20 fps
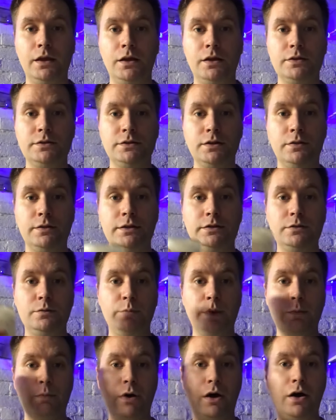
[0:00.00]
So this would
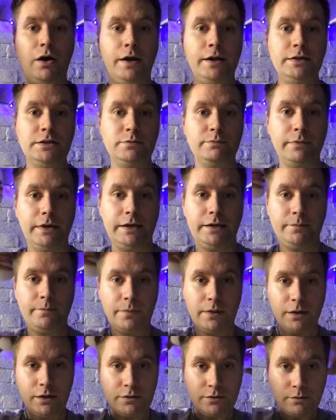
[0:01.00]
be behind me.
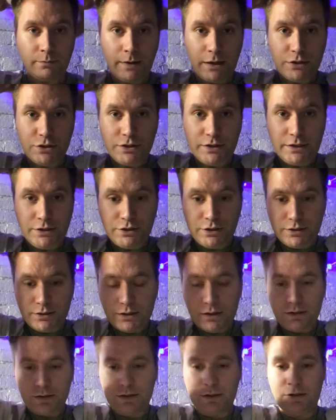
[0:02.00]
So I'm actually just
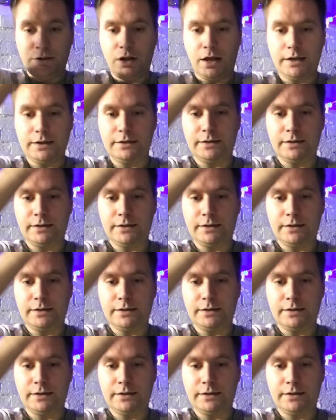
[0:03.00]
going to light